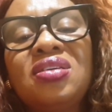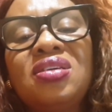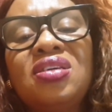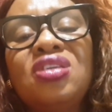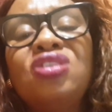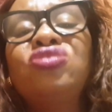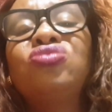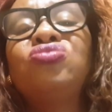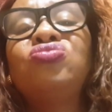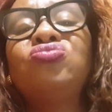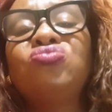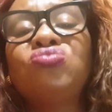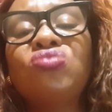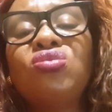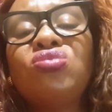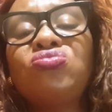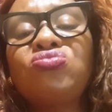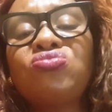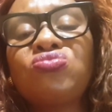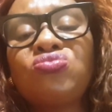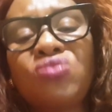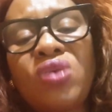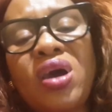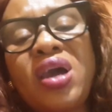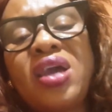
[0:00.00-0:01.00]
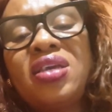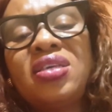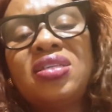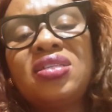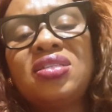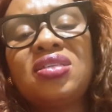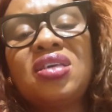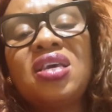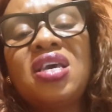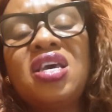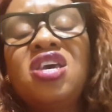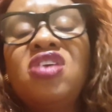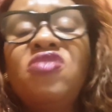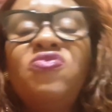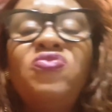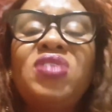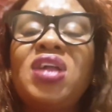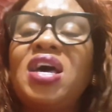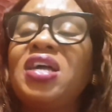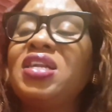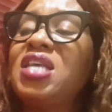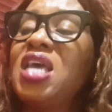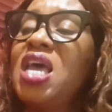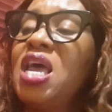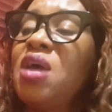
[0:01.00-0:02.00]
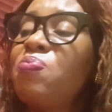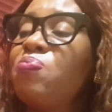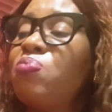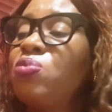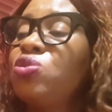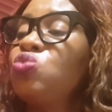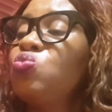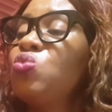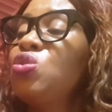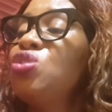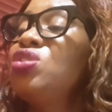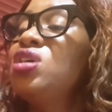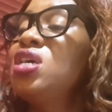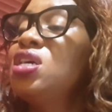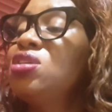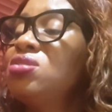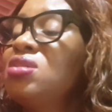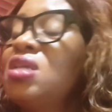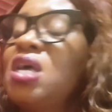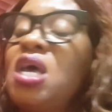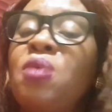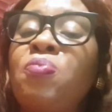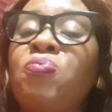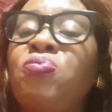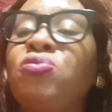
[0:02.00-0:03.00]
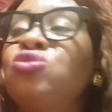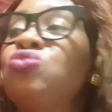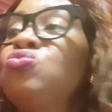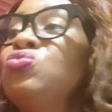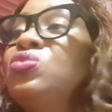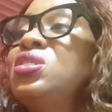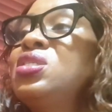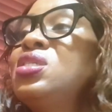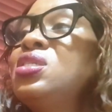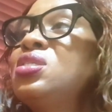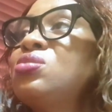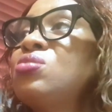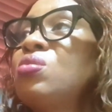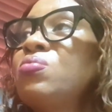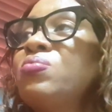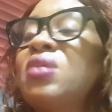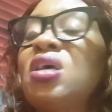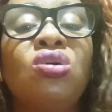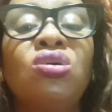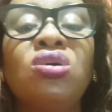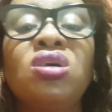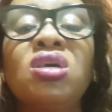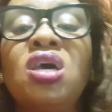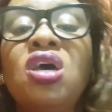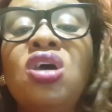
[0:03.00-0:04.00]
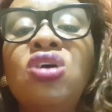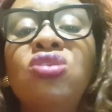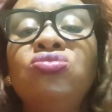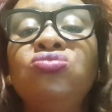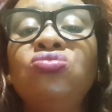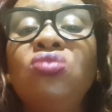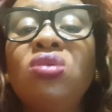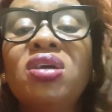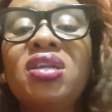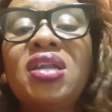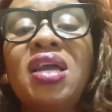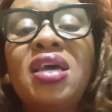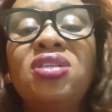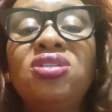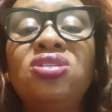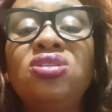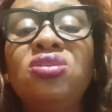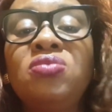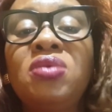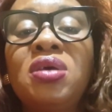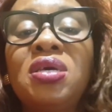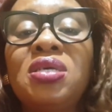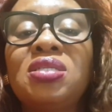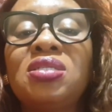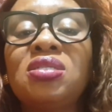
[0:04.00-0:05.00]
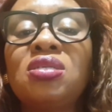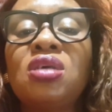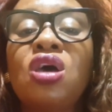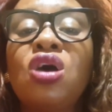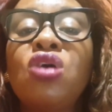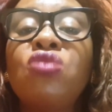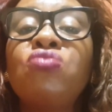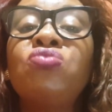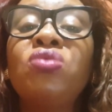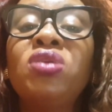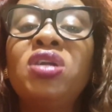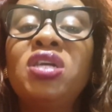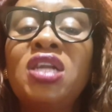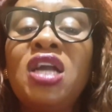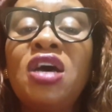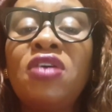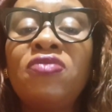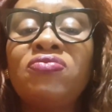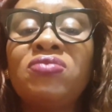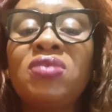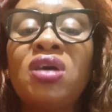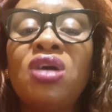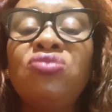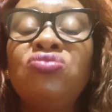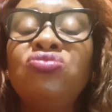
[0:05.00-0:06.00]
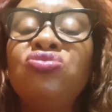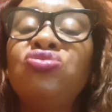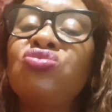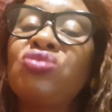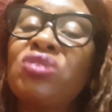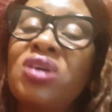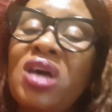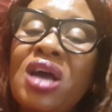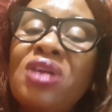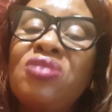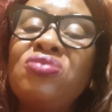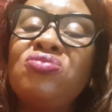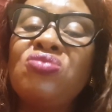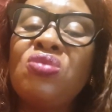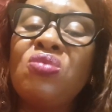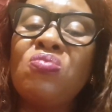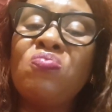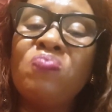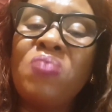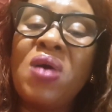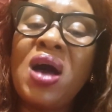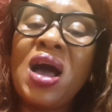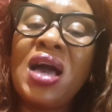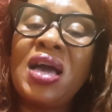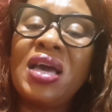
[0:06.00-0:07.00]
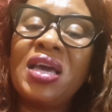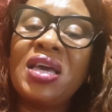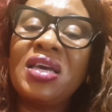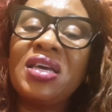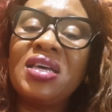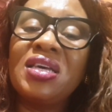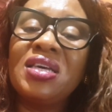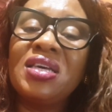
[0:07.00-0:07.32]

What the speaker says: It's not right. Even at the airport, when you get to the airport, you see some young Nigerians running after you to carry your bag,